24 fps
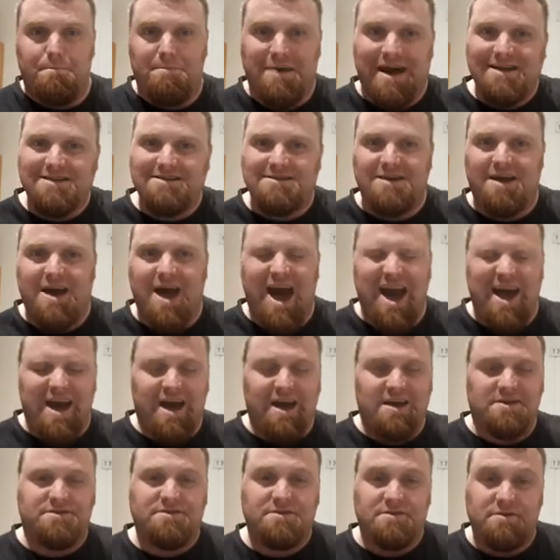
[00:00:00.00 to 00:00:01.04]
better
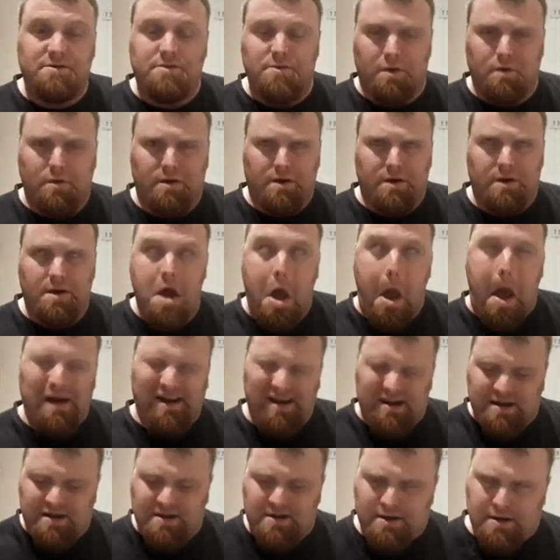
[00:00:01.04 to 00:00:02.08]
and cooler.
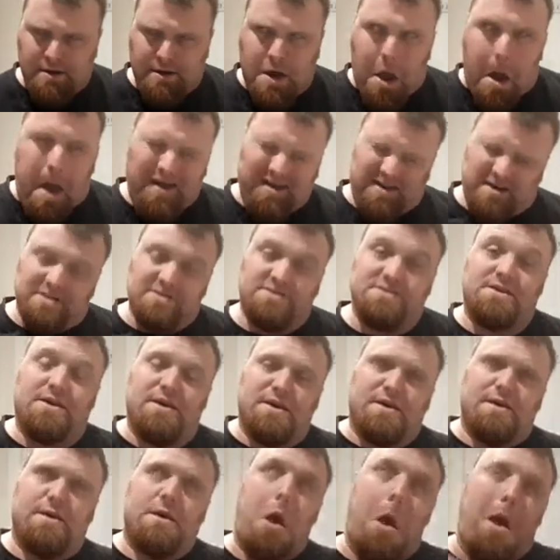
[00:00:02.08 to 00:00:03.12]
You can see
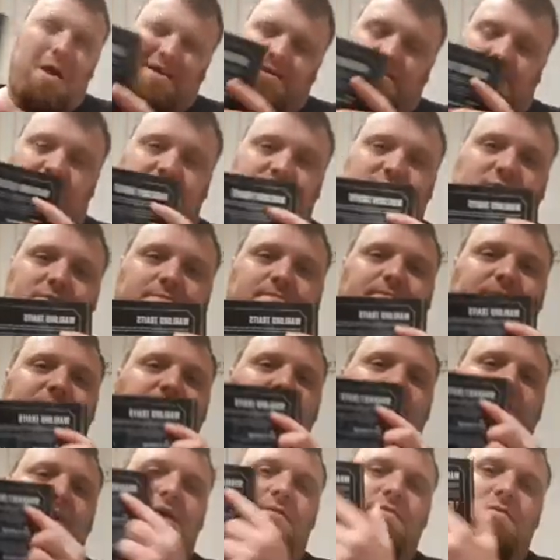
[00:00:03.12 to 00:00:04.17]
here,
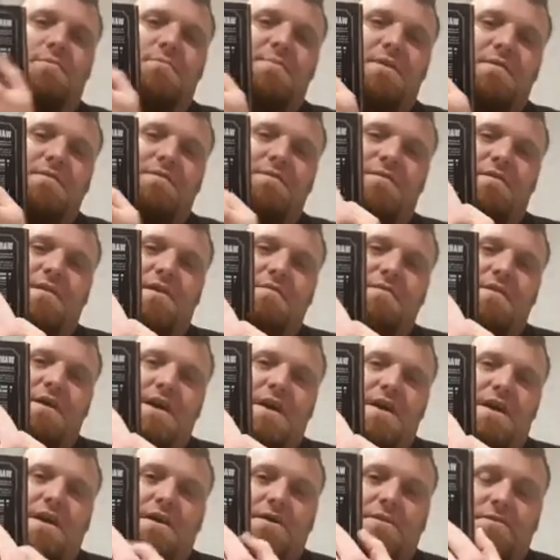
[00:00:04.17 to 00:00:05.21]
you have a bit of fluff
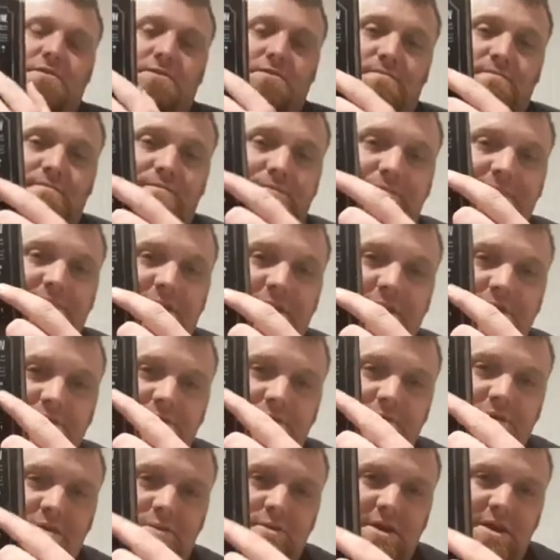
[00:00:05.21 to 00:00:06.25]
and
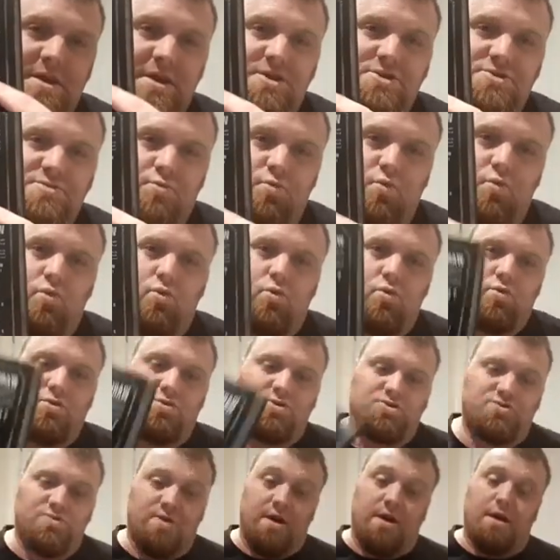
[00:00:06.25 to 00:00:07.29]
each Warlord
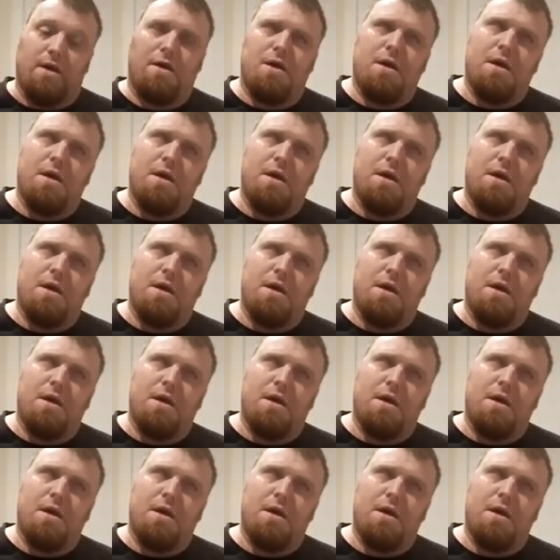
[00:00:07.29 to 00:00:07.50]
trait.